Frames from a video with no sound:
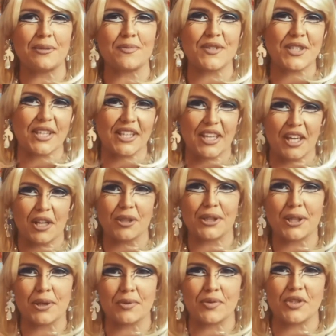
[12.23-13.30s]
to the Kiegel
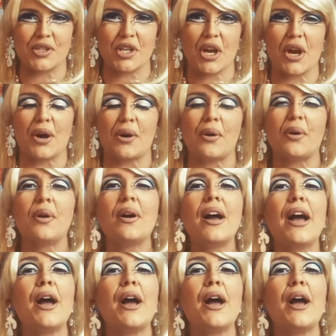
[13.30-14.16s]
Küntz Show.